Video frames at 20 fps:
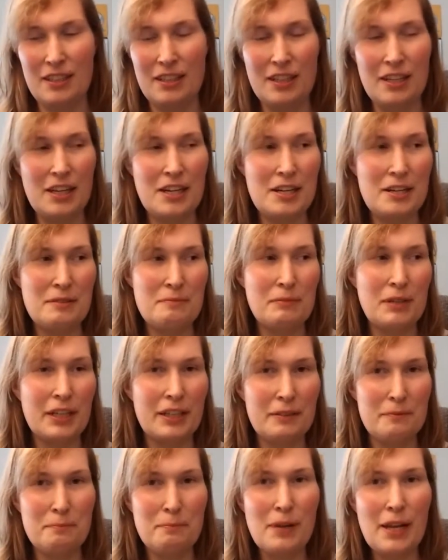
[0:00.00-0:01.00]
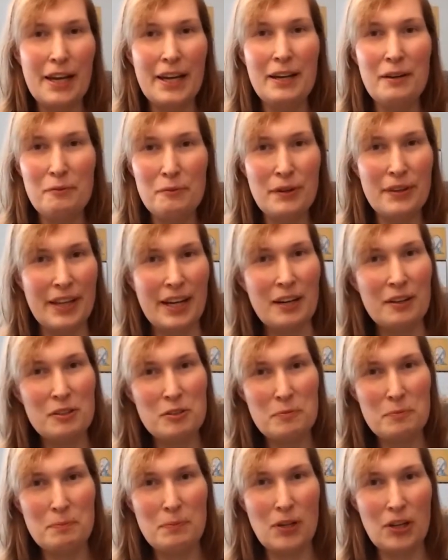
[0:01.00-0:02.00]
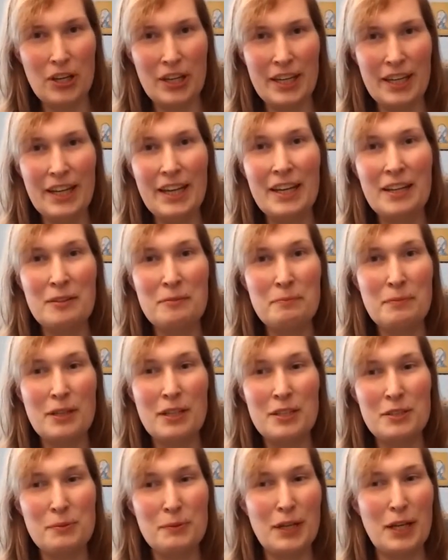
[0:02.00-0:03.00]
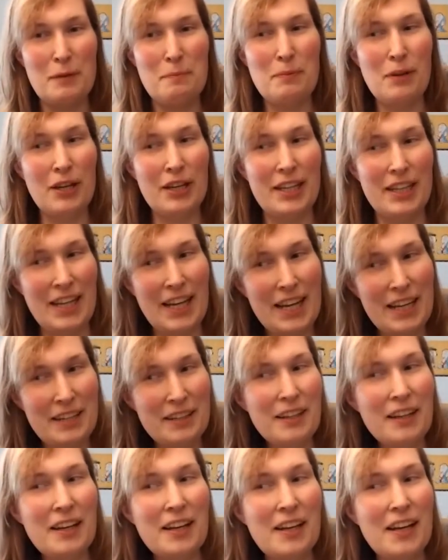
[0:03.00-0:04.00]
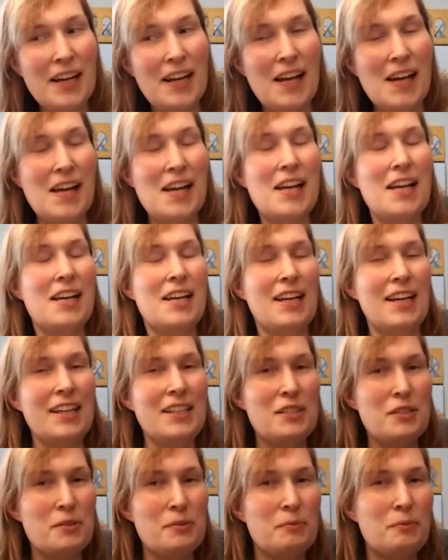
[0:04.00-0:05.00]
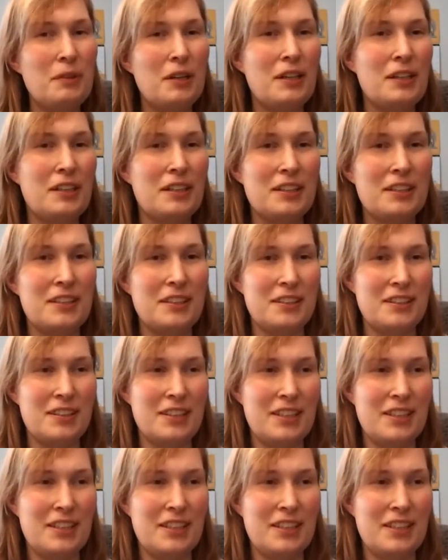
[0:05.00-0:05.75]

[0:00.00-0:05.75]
I can play it without plugging it in, but when I plug it in, it doesn't work.